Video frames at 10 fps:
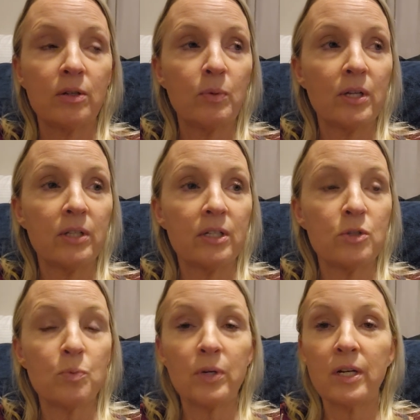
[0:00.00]
well, it
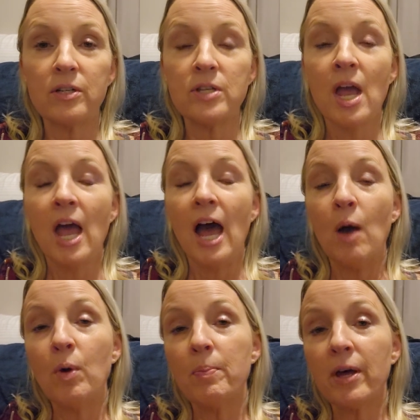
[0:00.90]
is what it is. I
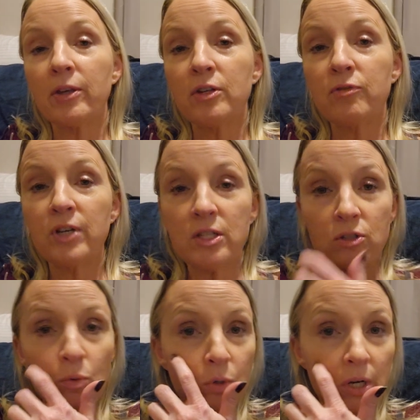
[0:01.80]
went by the Good Feet
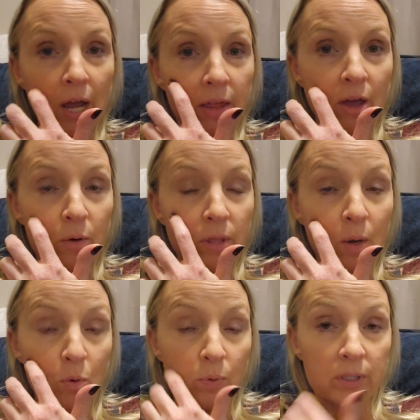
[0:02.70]
store today, though, and they
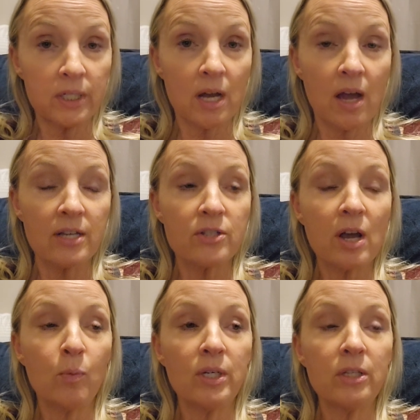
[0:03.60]
were really nice.
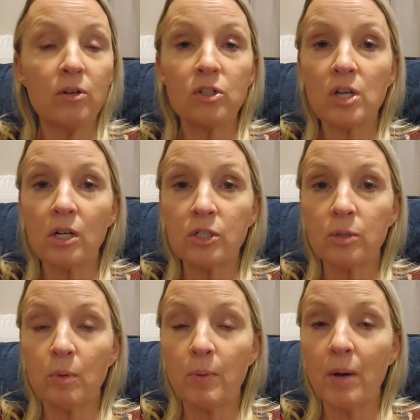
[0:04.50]
I went in there to talk to
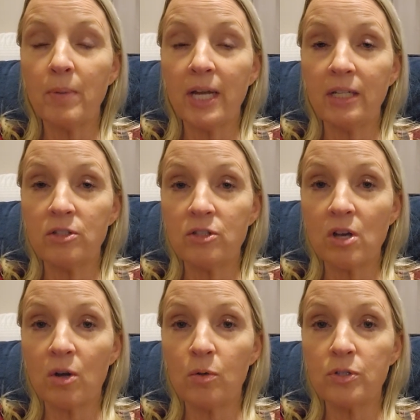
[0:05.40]
them about my
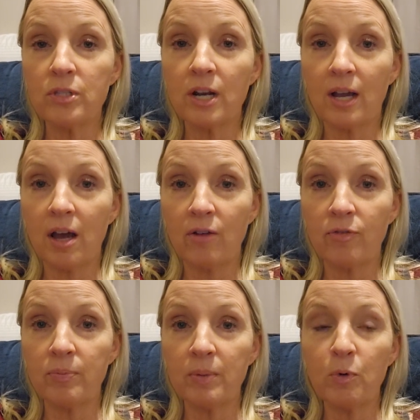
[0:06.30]
insoles that I got
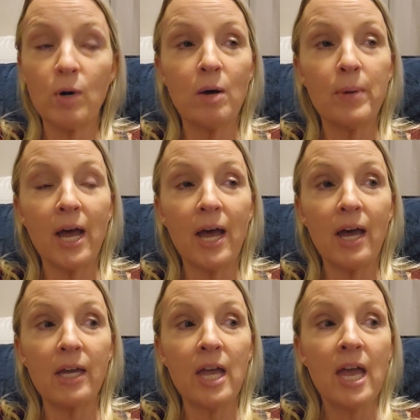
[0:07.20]
from them a while
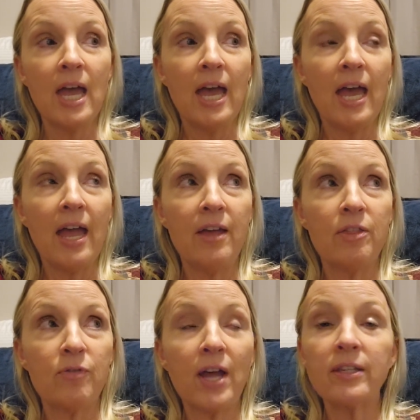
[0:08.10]
back and
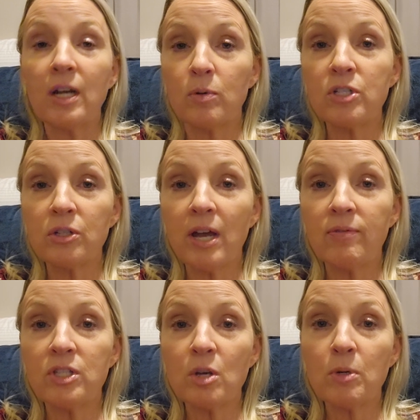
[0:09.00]
the fact that I was still
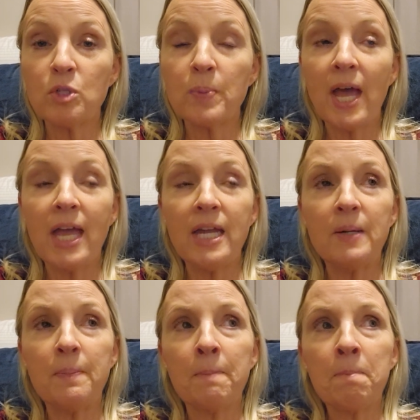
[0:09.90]
having so much pain.